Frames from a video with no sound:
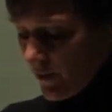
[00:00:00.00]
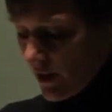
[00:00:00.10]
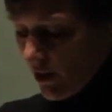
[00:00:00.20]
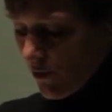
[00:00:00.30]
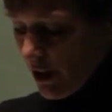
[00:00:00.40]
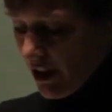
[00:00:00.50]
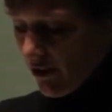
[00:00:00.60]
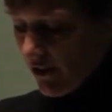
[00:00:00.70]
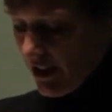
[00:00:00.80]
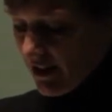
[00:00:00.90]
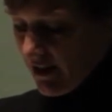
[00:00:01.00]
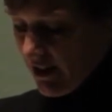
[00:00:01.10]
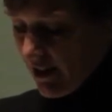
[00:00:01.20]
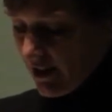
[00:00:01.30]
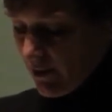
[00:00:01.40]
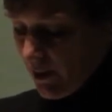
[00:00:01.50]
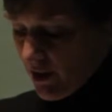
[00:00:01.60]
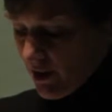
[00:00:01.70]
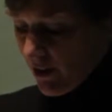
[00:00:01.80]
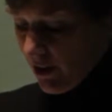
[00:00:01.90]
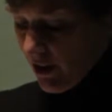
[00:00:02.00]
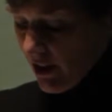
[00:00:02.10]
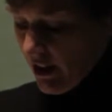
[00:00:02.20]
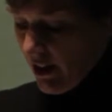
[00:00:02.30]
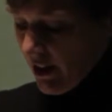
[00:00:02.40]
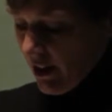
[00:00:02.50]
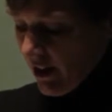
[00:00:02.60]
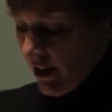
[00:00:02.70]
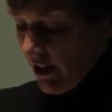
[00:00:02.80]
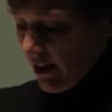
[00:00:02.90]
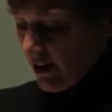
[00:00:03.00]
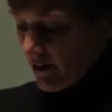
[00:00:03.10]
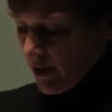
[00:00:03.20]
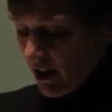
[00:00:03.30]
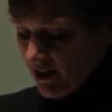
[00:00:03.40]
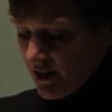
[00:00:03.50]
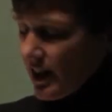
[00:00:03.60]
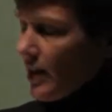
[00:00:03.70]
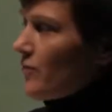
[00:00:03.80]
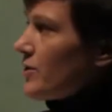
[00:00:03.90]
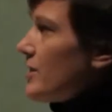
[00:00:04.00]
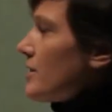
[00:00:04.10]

One of the reasons that this is possible is because of the emphasis